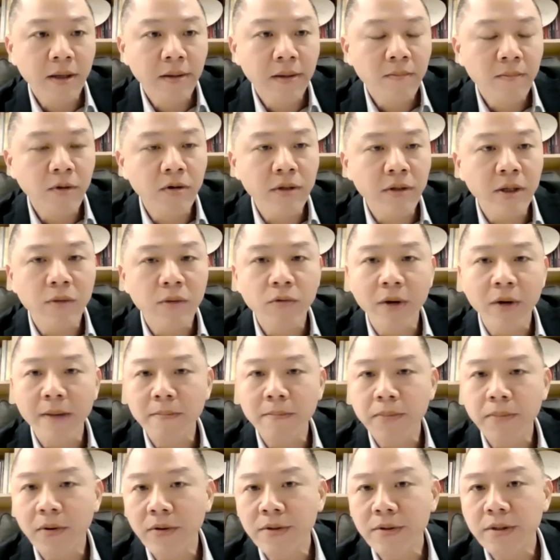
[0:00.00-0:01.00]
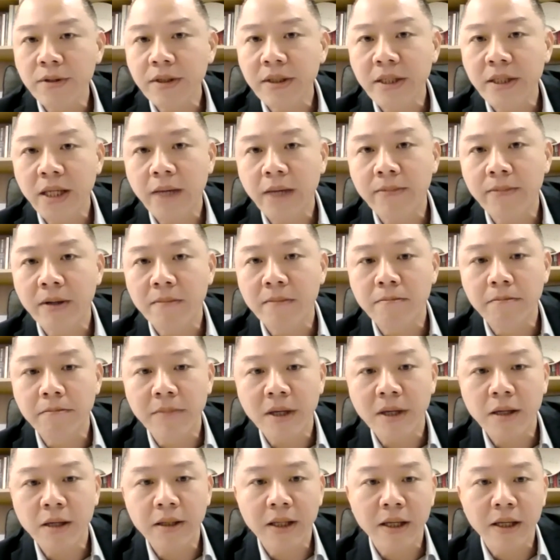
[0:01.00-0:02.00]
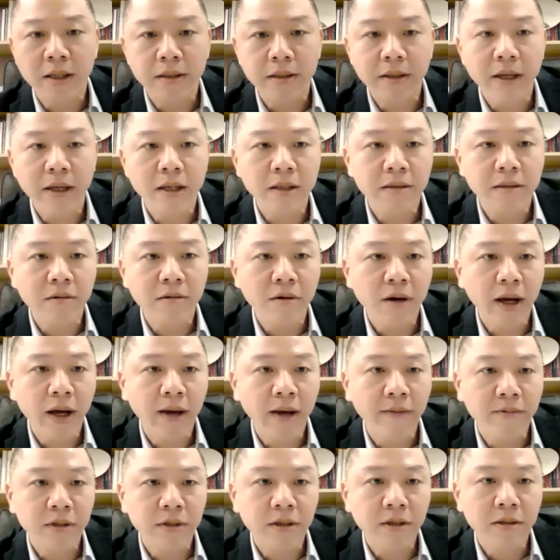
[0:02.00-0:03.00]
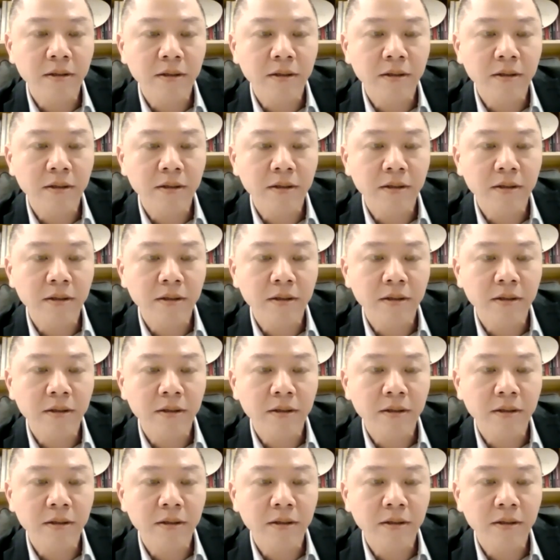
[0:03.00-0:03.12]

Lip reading: More than 1.7 million aircrafts